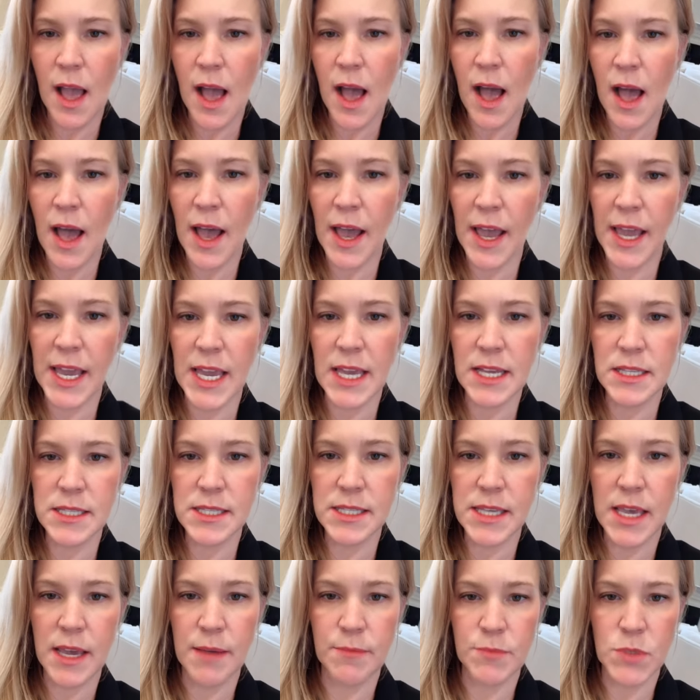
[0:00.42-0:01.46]
Hi, it's
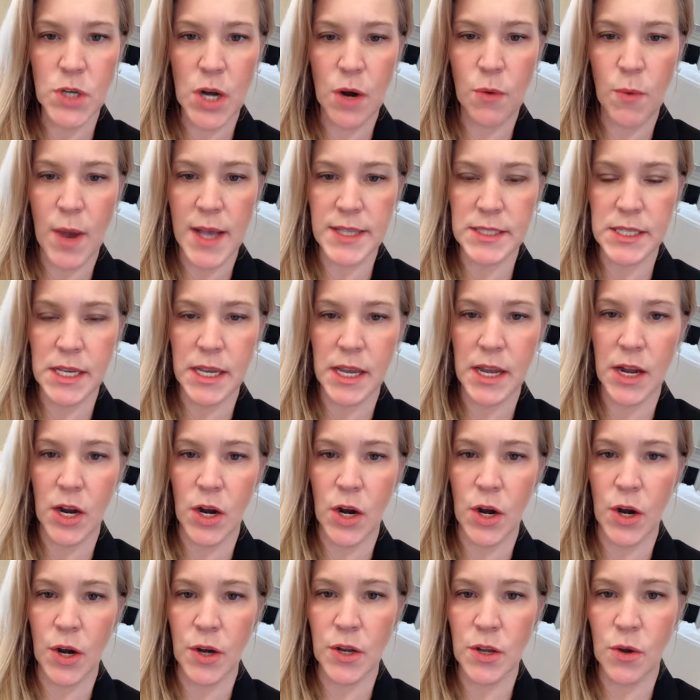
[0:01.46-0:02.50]
Kim Darwaza
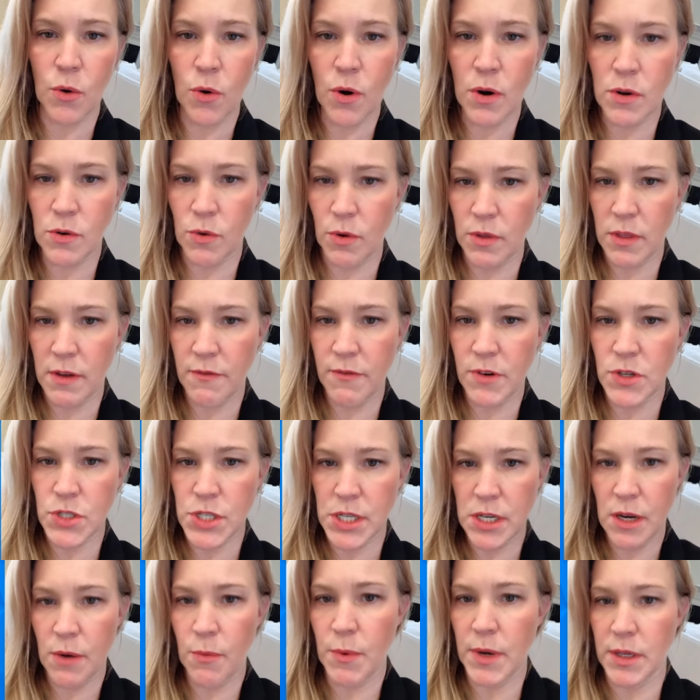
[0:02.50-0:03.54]
here, your Northern
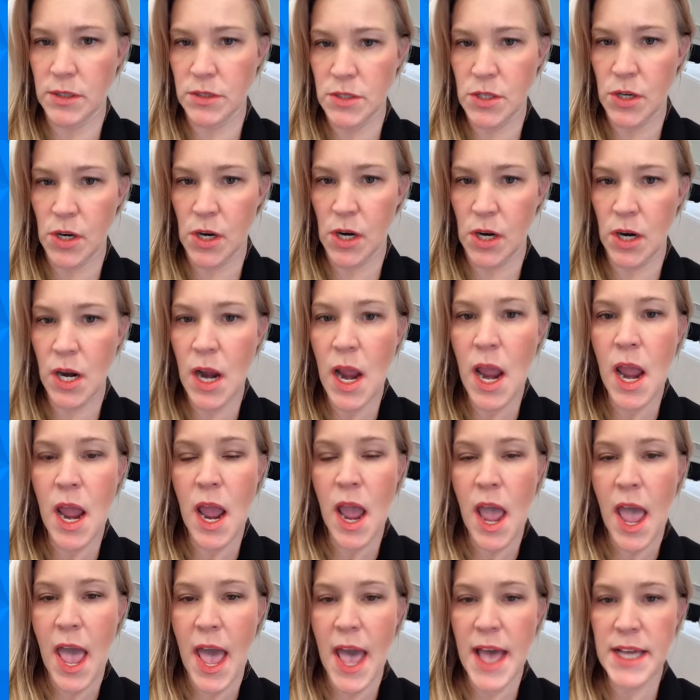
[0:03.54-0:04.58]
Virginia Realtor.
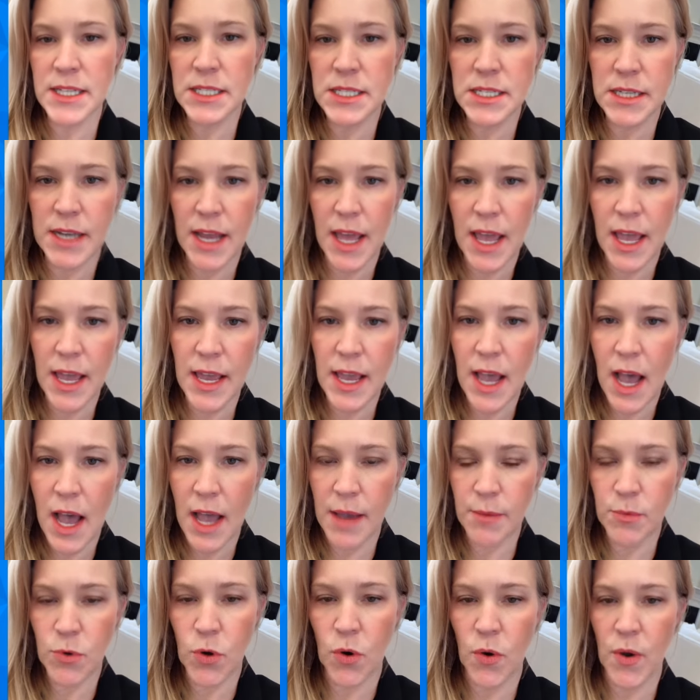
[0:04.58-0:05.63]
And today
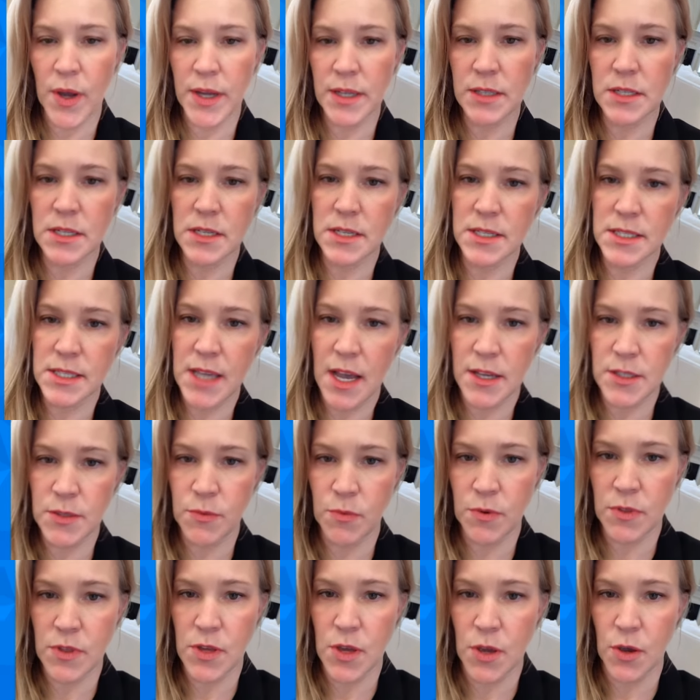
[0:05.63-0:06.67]
I'm going to discuss
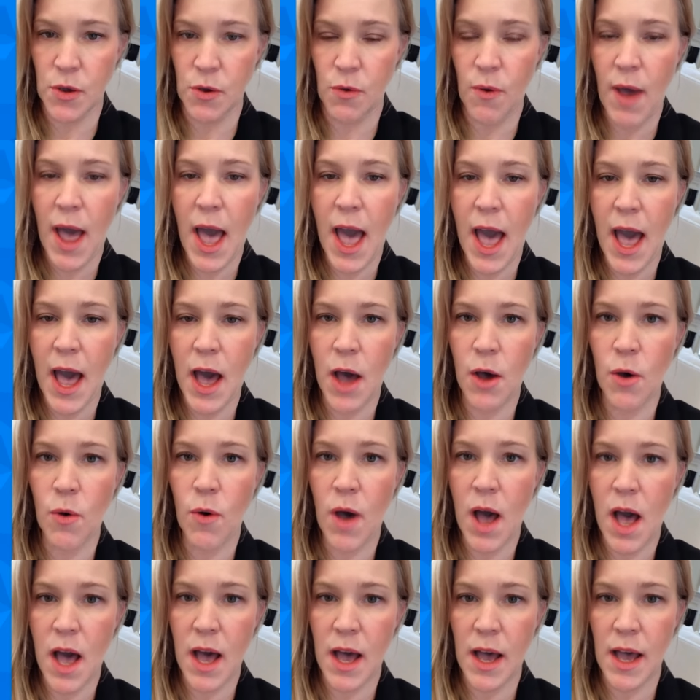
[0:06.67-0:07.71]
with you
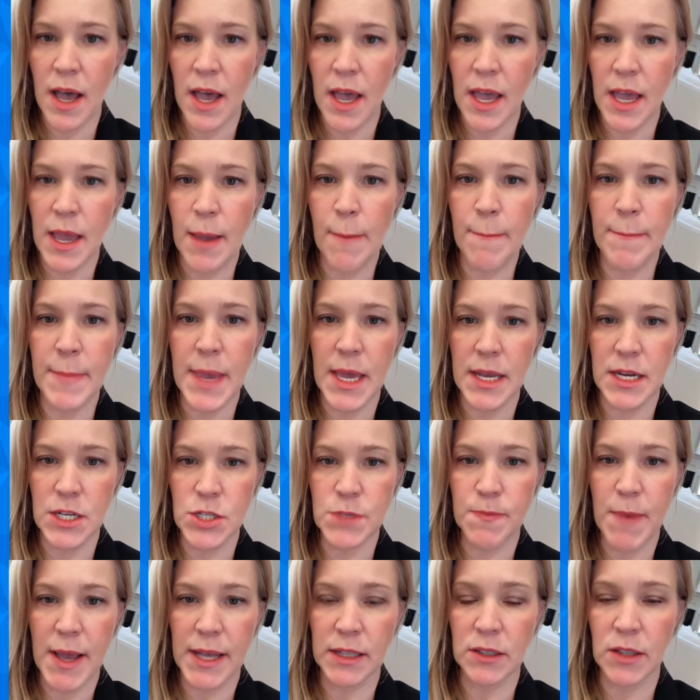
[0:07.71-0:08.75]
how I
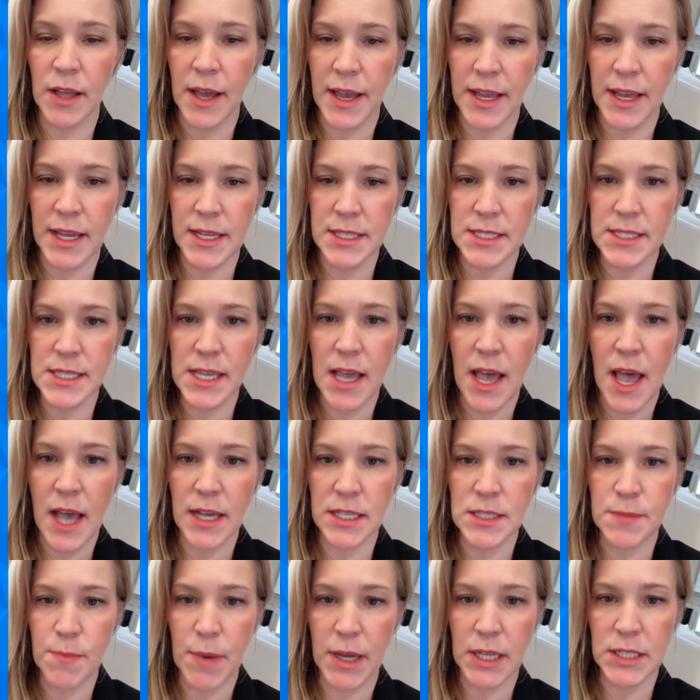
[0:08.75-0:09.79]
manage my clients'
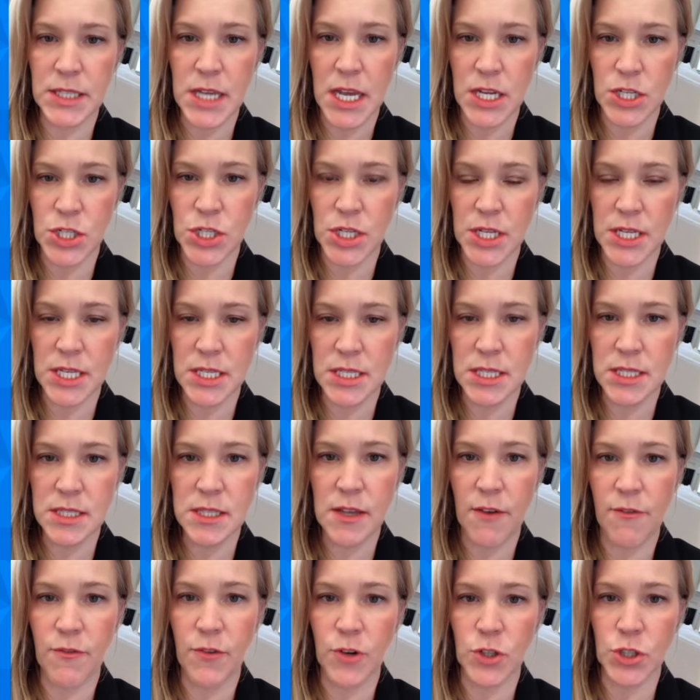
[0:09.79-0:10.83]
expectations
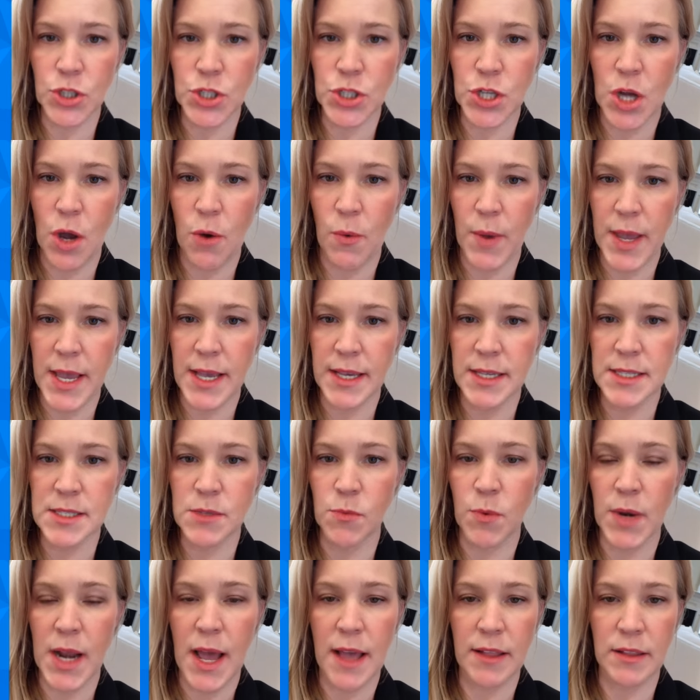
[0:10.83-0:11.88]
for showings
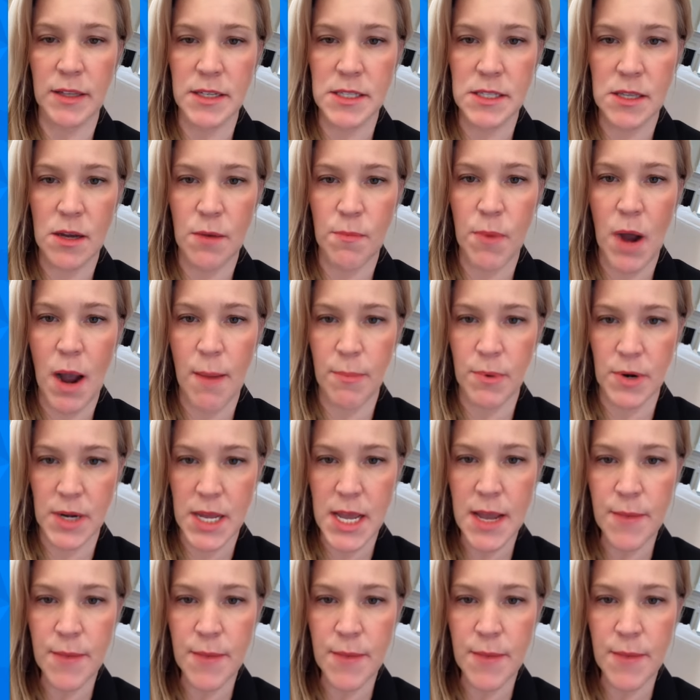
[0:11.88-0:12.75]
when I list their property.